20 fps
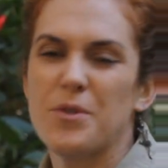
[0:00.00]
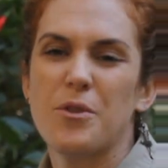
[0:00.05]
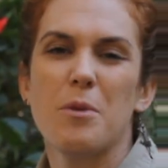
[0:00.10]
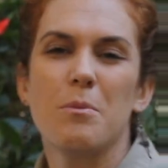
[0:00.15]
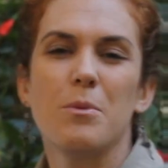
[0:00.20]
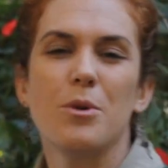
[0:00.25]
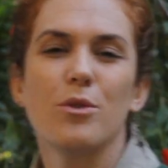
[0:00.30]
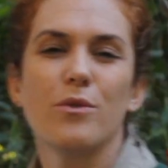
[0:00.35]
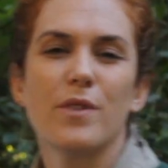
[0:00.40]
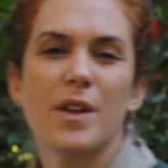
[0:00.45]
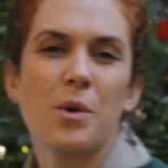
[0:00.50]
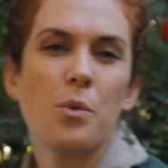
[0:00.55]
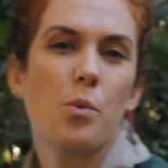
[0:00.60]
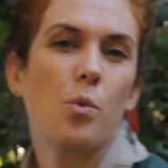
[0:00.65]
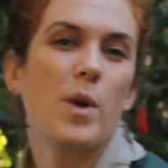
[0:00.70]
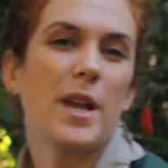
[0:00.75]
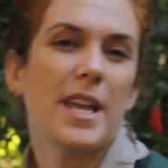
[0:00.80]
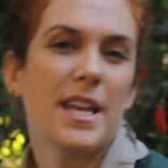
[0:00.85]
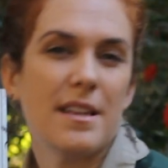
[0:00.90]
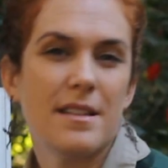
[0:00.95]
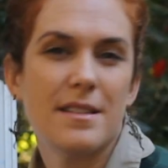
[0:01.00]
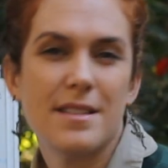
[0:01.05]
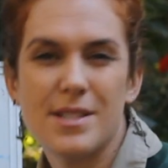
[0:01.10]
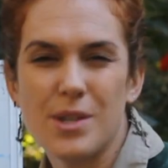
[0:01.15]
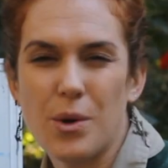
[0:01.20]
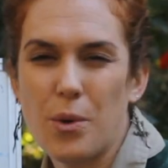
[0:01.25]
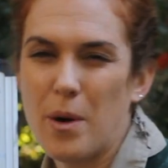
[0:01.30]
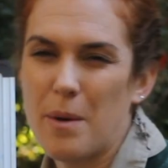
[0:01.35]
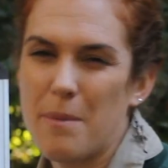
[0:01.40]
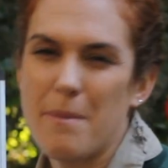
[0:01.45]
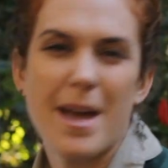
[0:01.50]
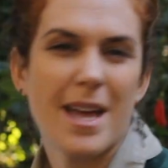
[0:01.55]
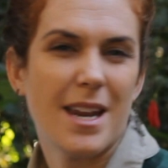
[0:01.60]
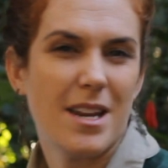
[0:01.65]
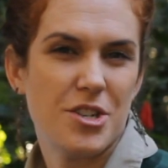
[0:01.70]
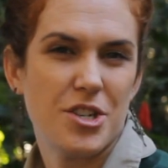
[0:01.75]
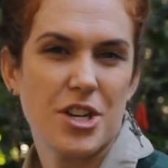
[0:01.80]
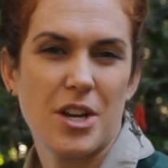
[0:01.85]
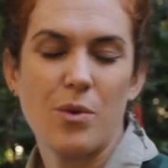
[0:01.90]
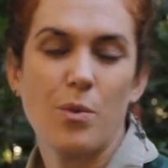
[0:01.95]
removing weeds or
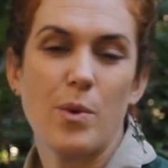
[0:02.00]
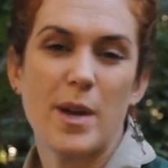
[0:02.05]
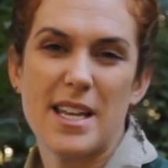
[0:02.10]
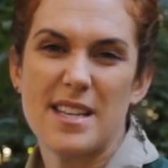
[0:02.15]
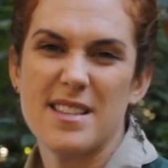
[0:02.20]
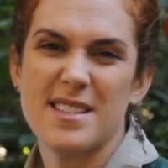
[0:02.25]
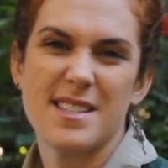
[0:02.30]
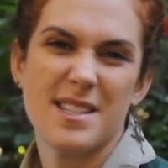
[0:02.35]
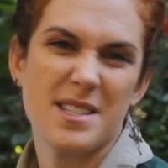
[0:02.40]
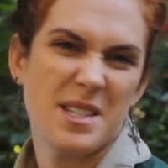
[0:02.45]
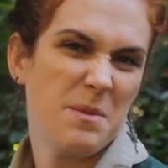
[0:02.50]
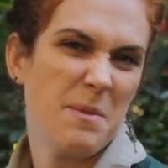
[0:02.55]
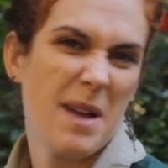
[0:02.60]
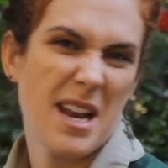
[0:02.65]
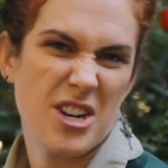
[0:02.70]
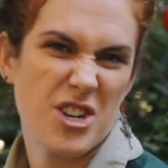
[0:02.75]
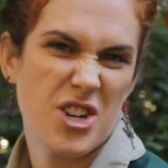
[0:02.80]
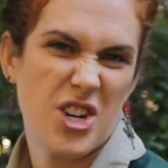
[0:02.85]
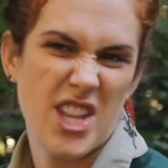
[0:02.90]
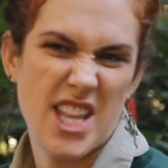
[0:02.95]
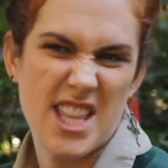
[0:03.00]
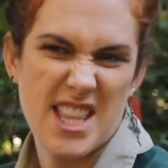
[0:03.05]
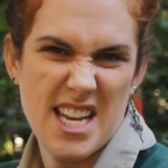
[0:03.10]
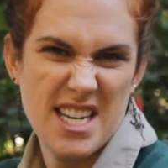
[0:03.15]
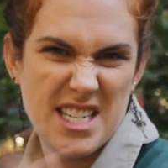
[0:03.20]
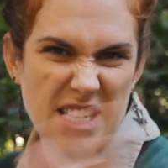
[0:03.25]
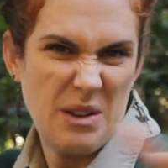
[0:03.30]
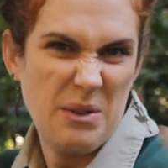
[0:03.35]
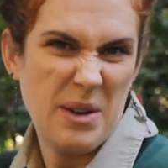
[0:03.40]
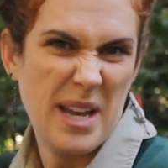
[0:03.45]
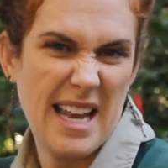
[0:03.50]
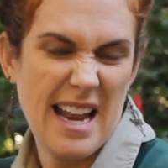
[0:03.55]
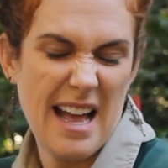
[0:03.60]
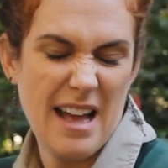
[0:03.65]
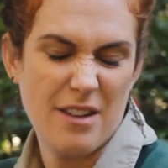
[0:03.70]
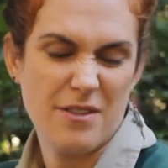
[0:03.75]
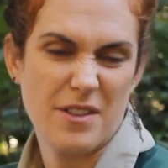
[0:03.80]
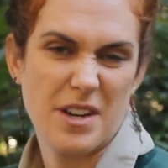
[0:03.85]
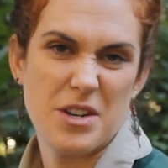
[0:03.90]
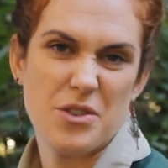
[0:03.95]
managing weeds to make sure that they don't get
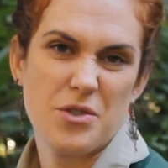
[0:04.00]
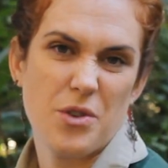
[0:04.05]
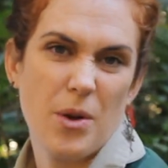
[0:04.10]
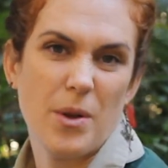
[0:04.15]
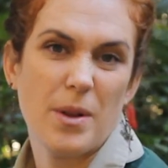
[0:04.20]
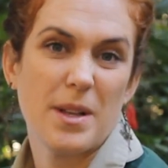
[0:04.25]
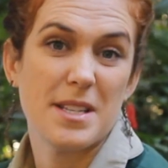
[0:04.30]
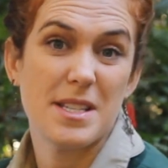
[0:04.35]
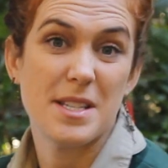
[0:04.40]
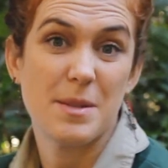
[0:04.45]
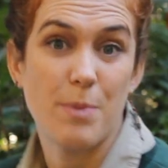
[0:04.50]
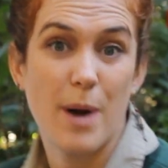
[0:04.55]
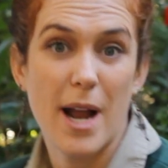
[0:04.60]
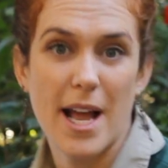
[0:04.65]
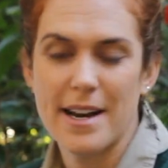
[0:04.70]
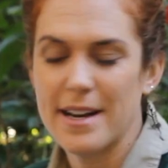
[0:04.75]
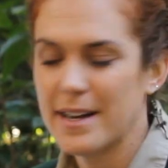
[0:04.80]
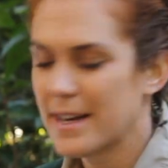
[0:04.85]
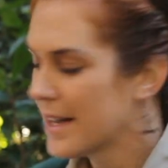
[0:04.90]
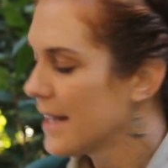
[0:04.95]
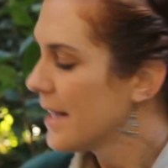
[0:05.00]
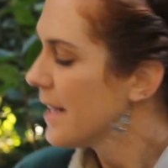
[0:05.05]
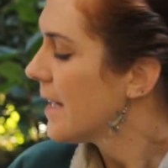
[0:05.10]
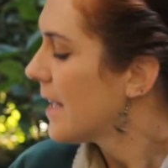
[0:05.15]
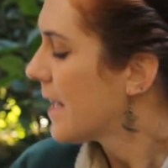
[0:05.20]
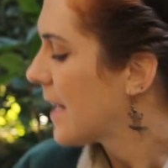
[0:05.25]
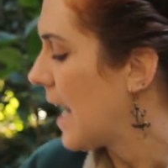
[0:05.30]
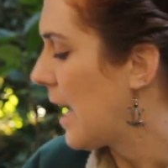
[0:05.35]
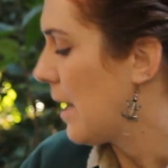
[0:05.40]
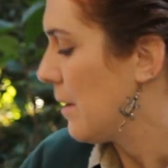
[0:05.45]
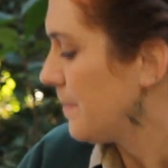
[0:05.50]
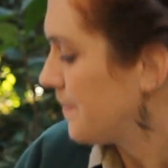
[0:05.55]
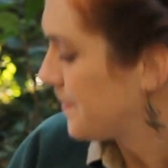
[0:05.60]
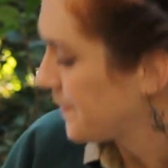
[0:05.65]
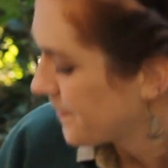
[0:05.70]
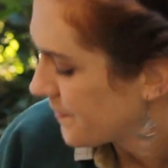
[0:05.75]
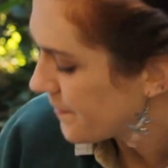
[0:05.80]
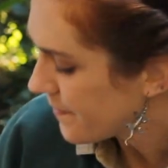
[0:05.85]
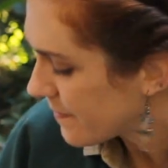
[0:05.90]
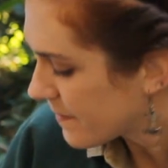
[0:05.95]
out of control and spread. Now,
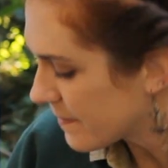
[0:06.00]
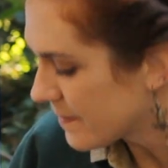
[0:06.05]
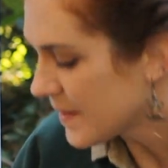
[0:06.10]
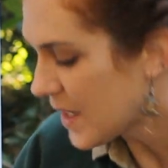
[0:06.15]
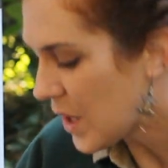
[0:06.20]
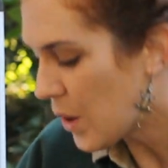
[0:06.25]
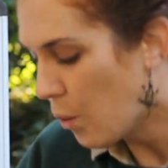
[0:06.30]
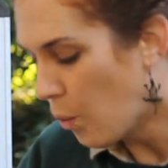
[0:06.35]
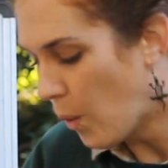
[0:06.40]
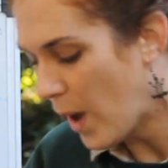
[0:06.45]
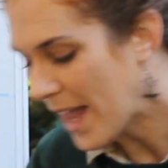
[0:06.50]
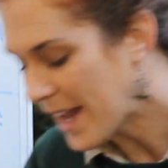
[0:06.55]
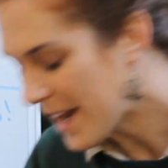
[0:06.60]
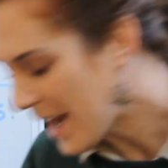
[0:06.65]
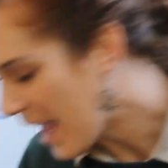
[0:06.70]
one